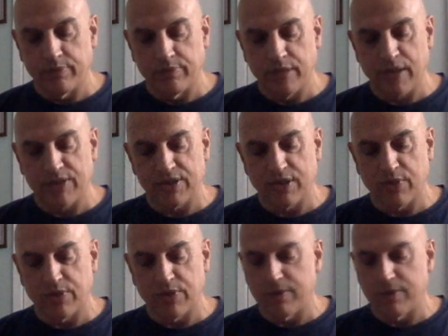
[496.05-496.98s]
plastic,
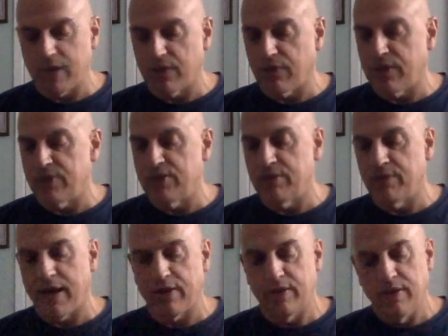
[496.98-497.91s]
which I'm not crazy
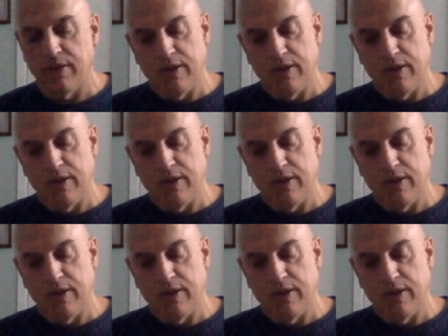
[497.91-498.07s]
about.